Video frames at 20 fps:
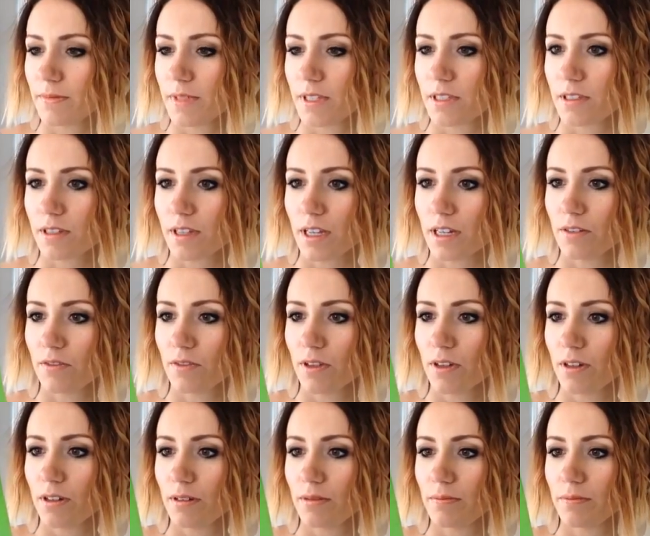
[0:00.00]
this is kind of
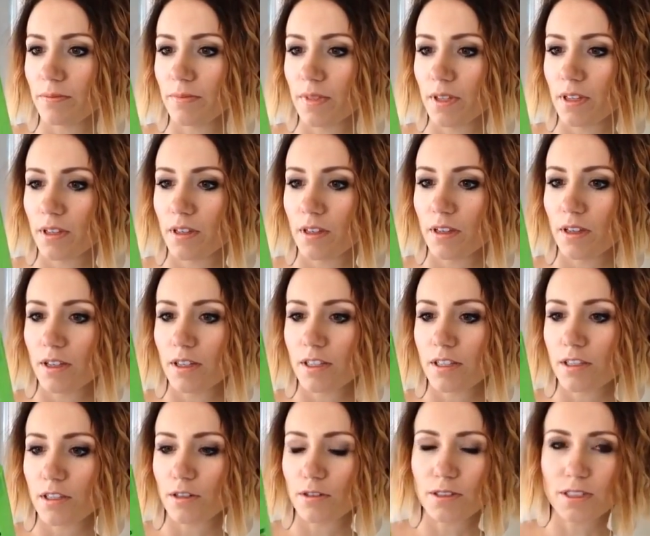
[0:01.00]
a
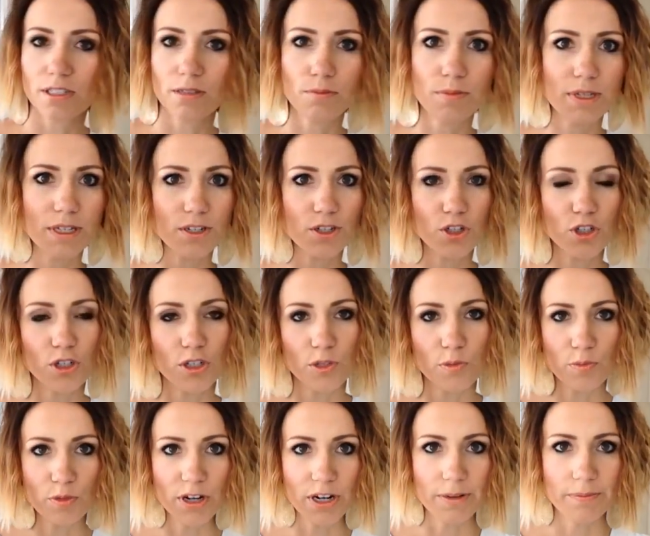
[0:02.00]
salty beach
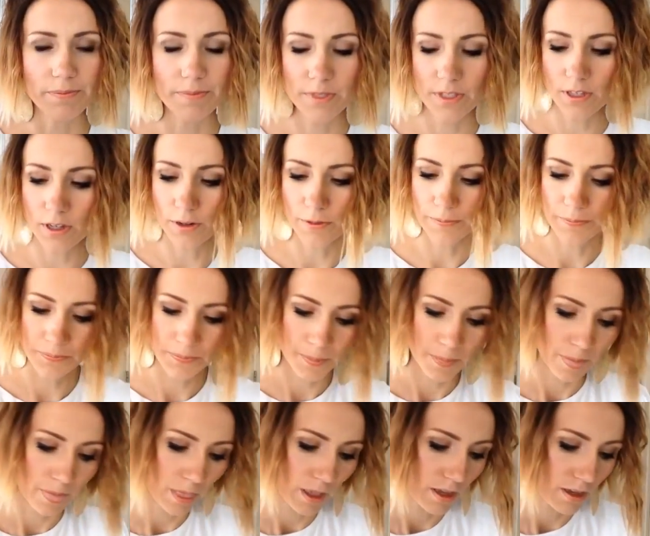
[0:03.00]
spray. So
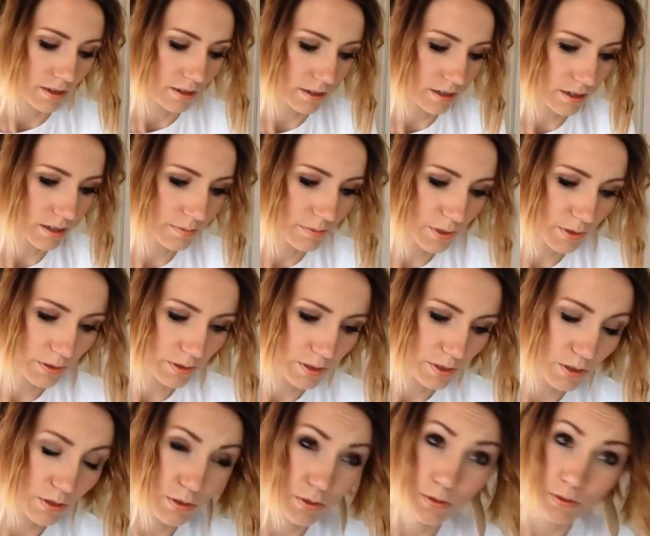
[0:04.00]
I'm going
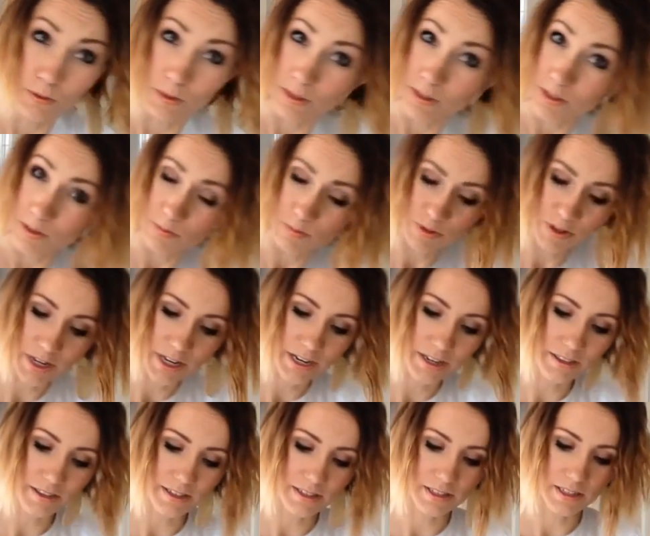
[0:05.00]
to
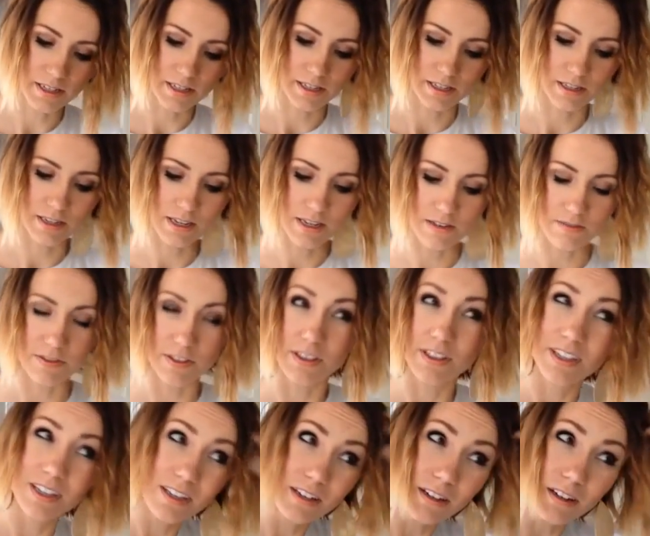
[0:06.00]
spray this in
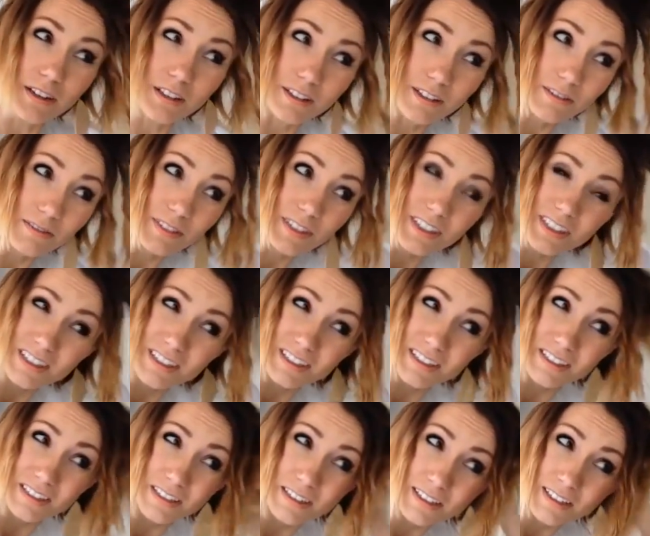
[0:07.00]
evenly all over,
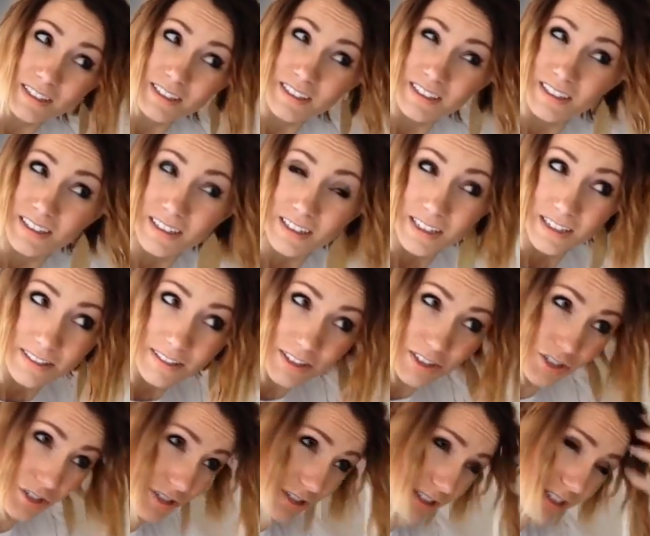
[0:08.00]
and
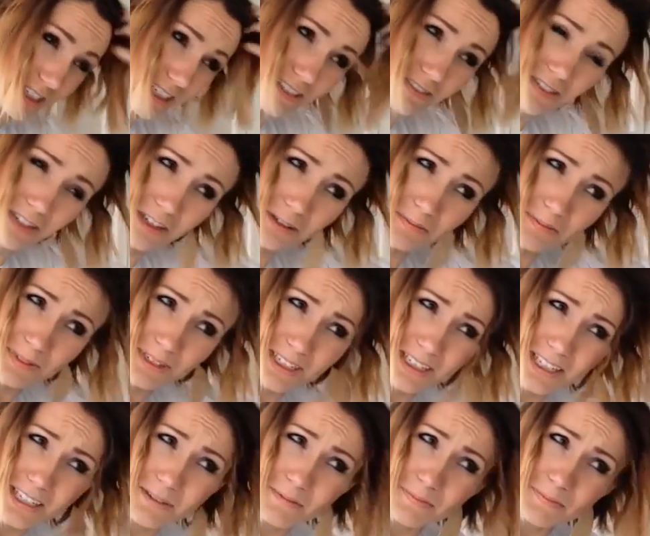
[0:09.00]
this should kind of help
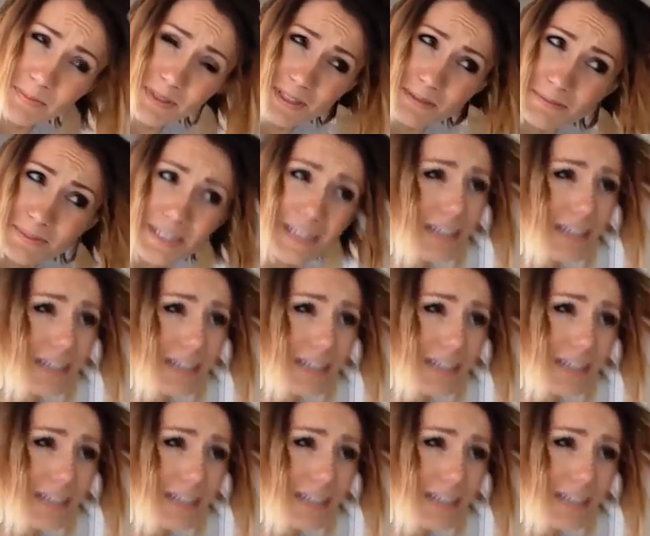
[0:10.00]
keep some